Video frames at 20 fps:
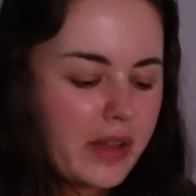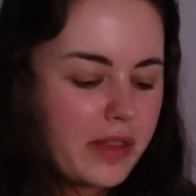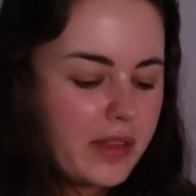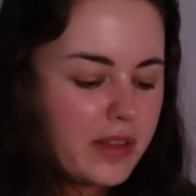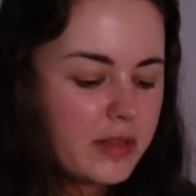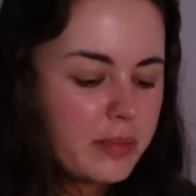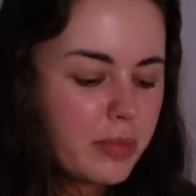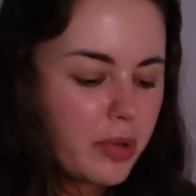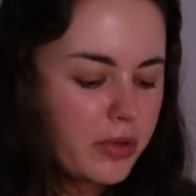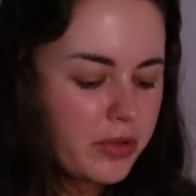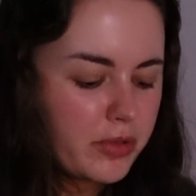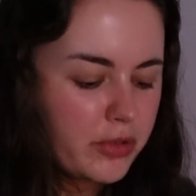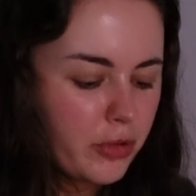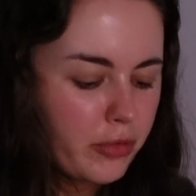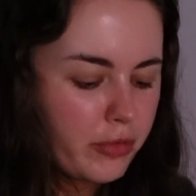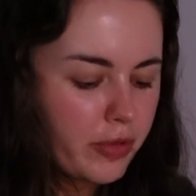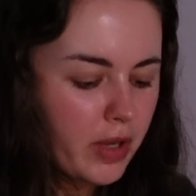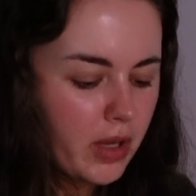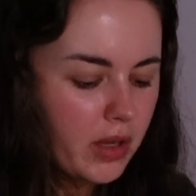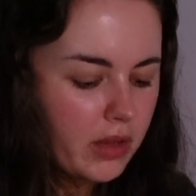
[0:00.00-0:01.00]
of this book so
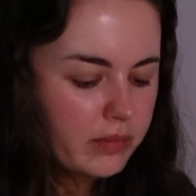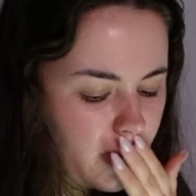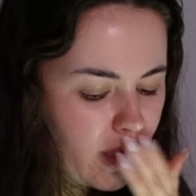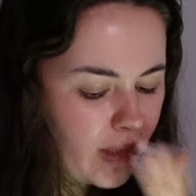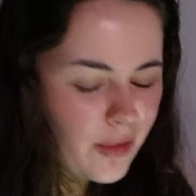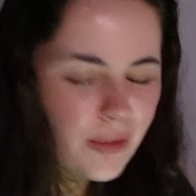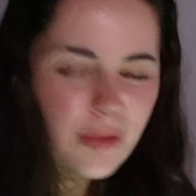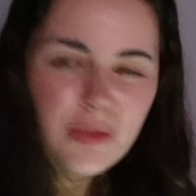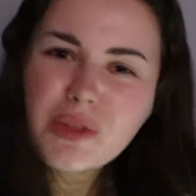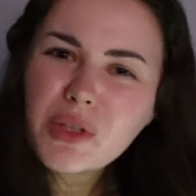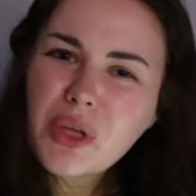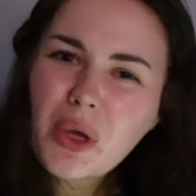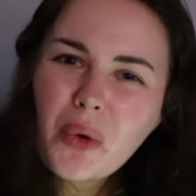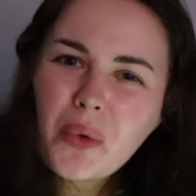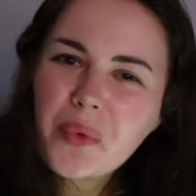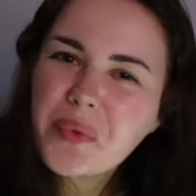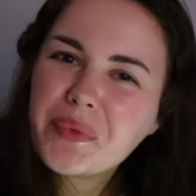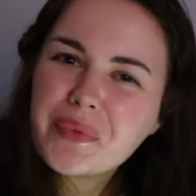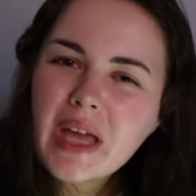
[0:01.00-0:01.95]
far. I don't know.